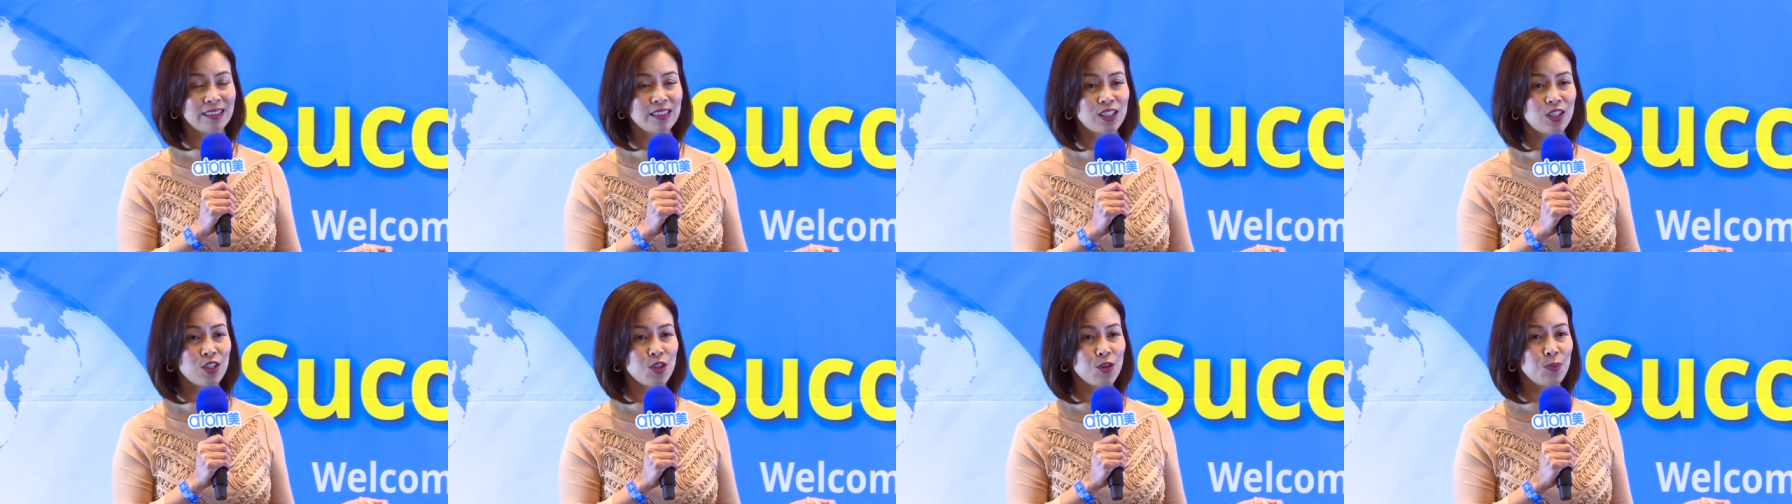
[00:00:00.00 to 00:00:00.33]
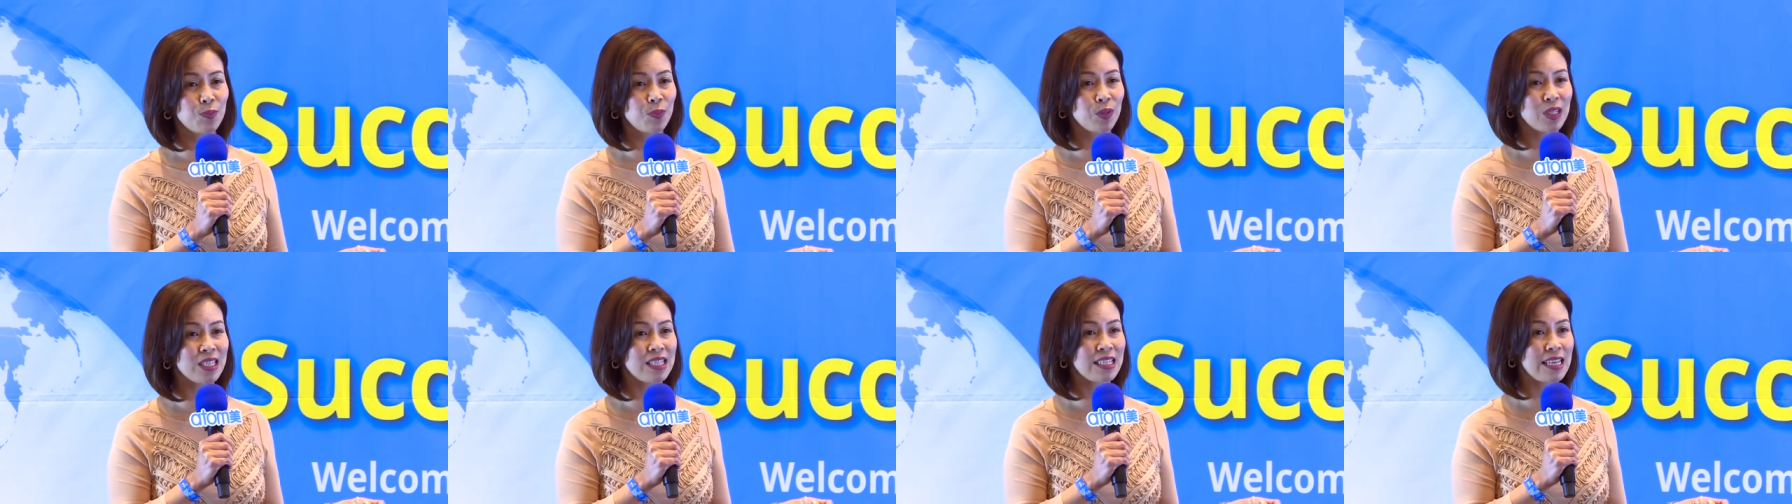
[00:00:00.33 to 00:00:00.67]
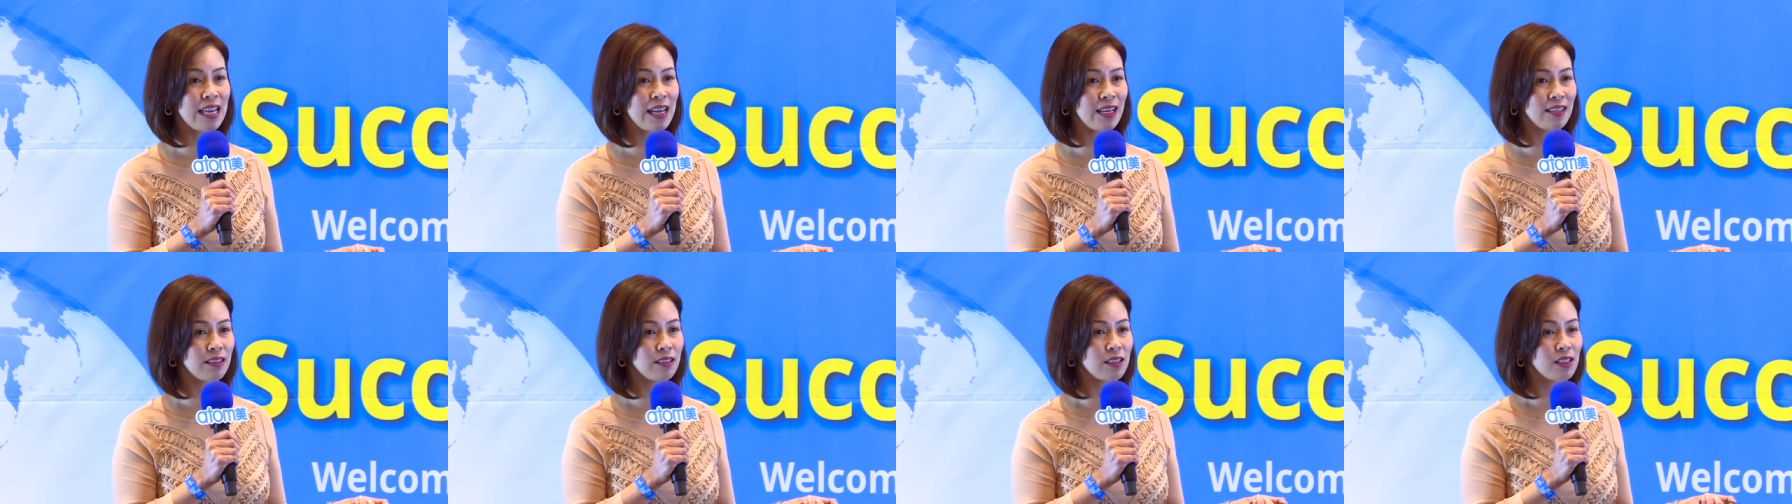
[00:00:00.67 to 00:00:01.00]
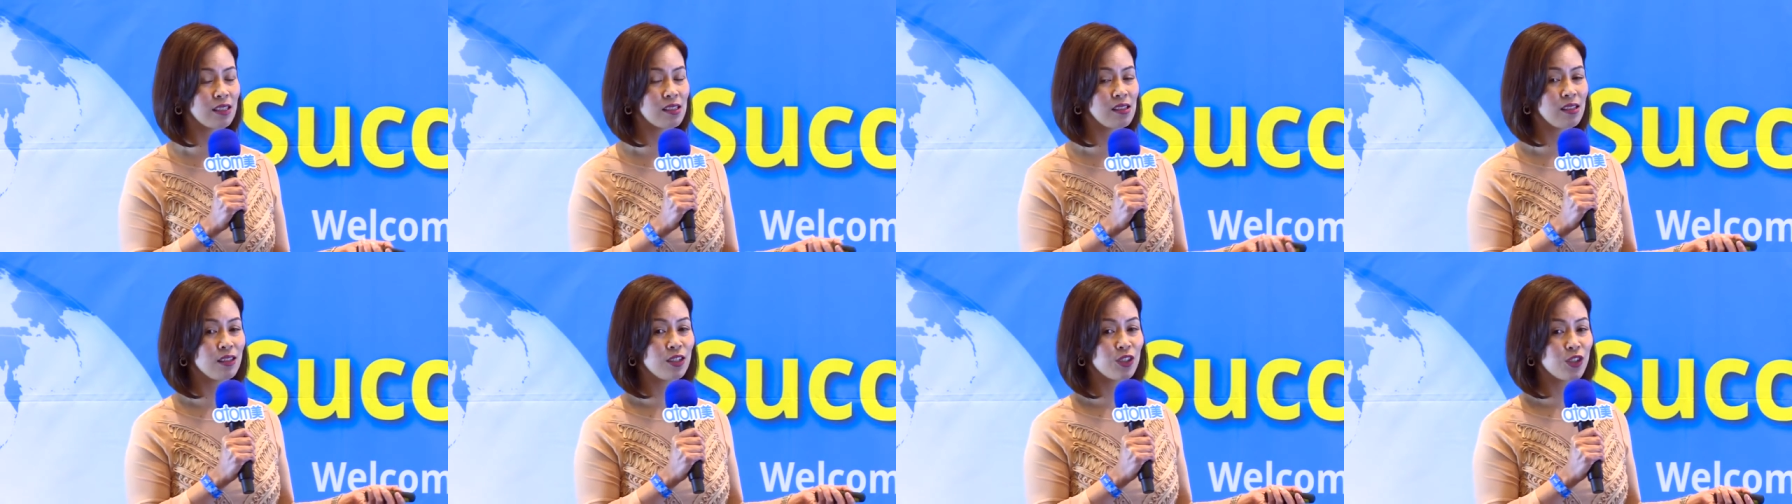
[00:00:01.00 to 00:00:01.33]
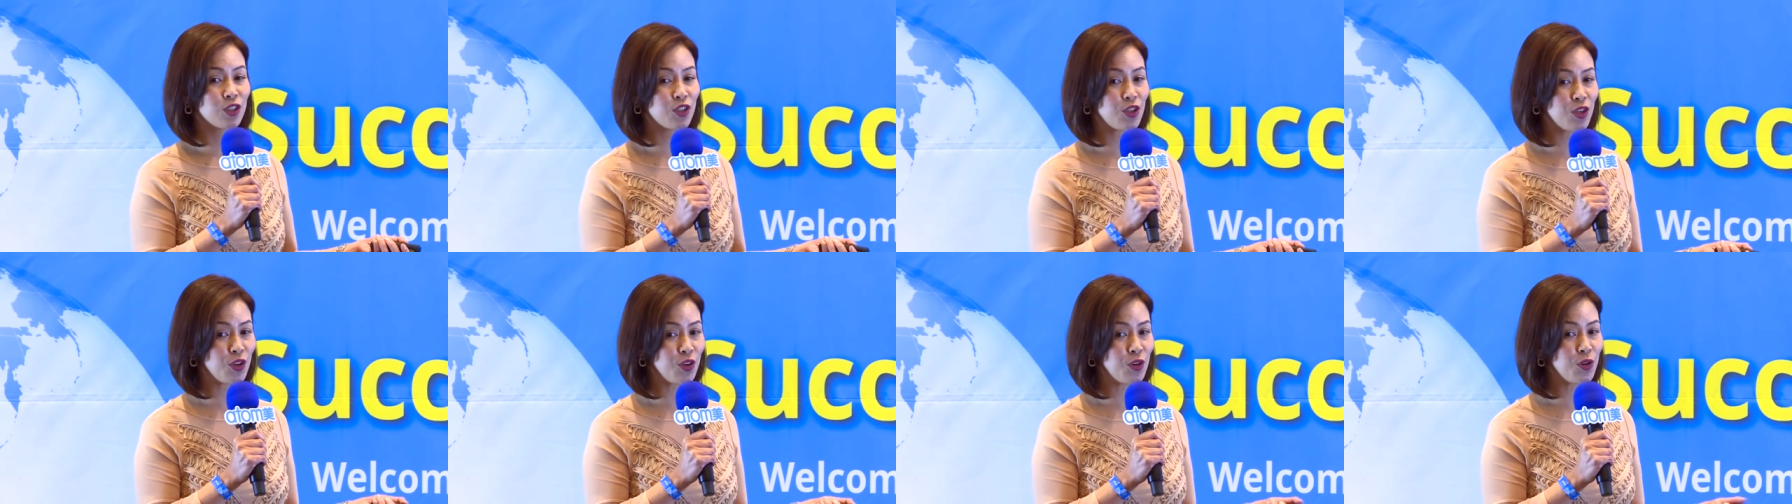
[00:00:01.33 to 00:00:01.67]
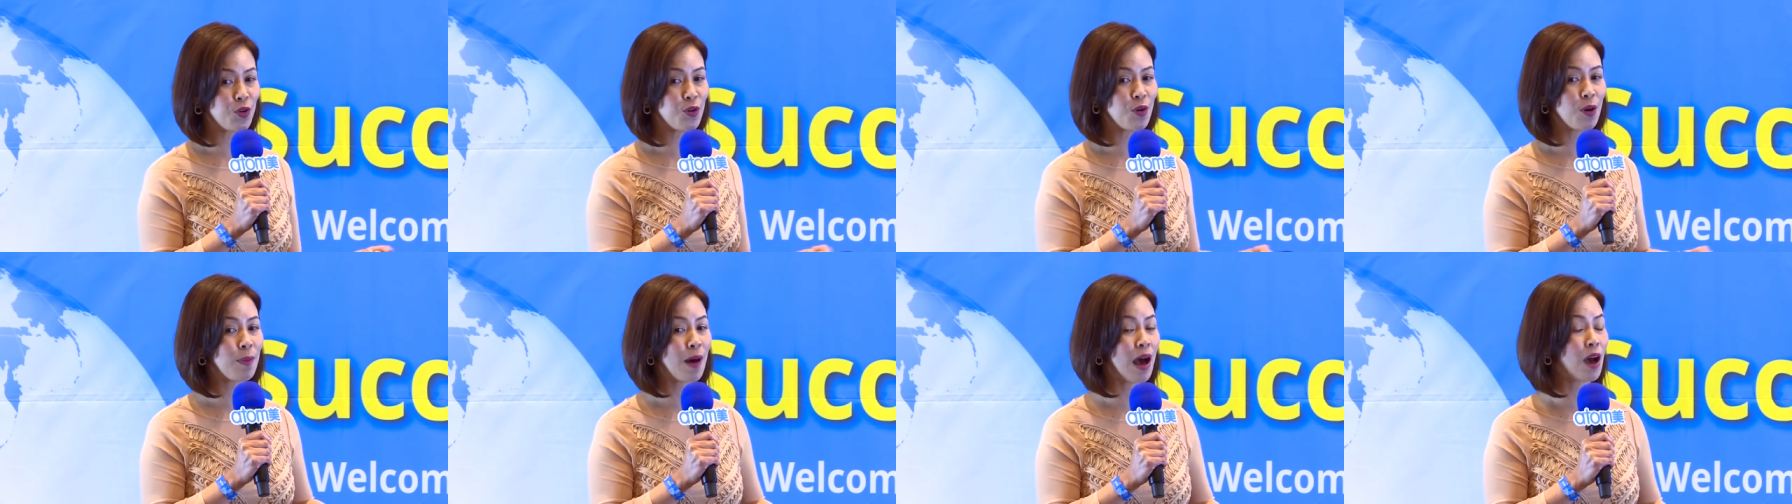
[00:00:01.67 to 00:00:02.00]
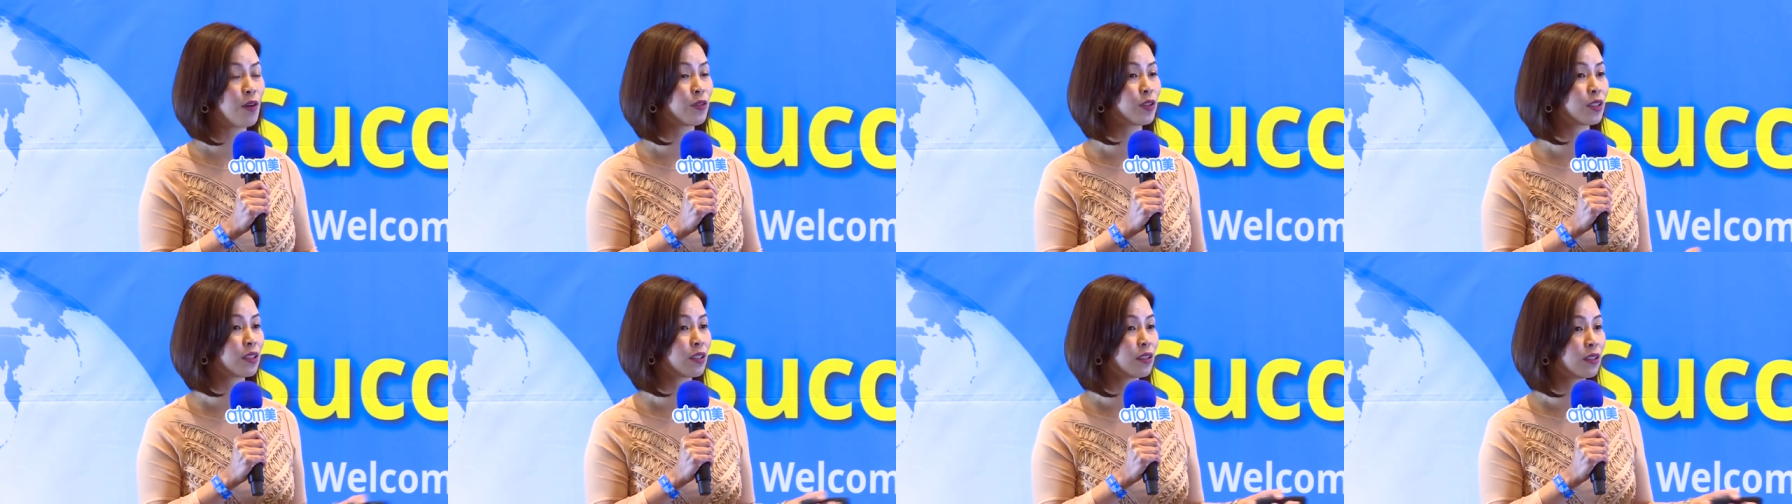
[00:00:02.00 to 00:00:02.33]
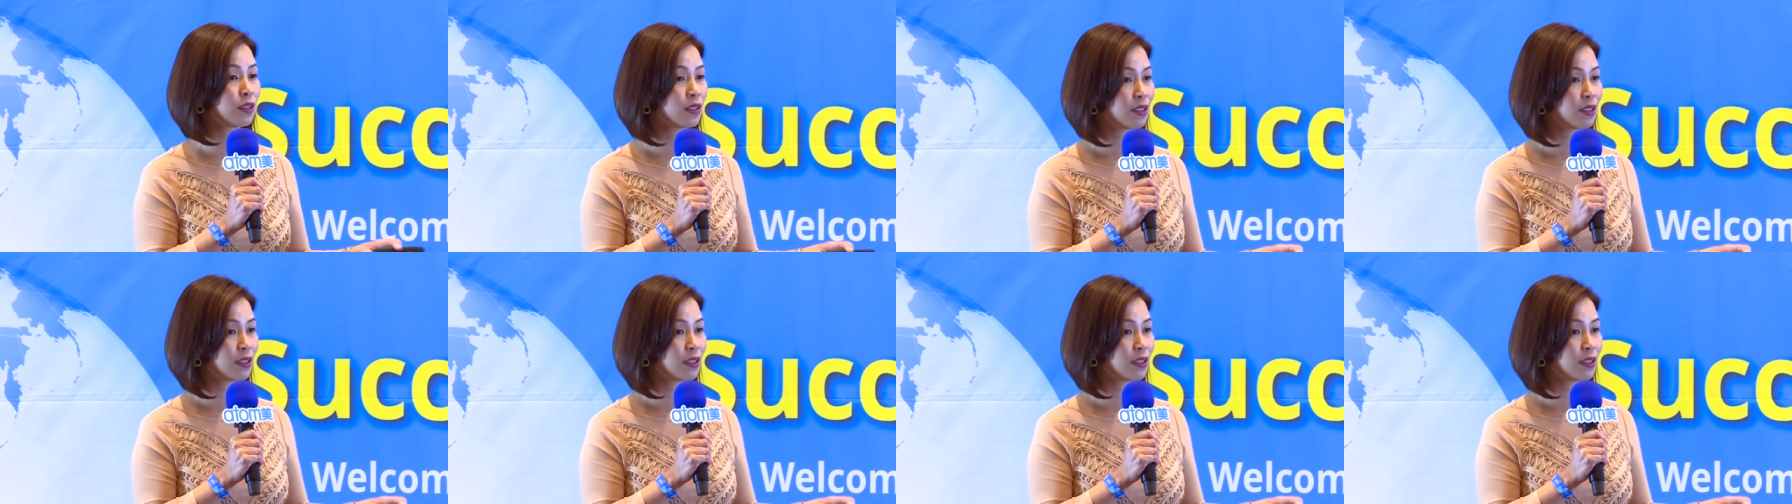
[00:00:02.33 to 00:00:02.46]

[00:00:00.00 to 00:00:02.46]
to present to you about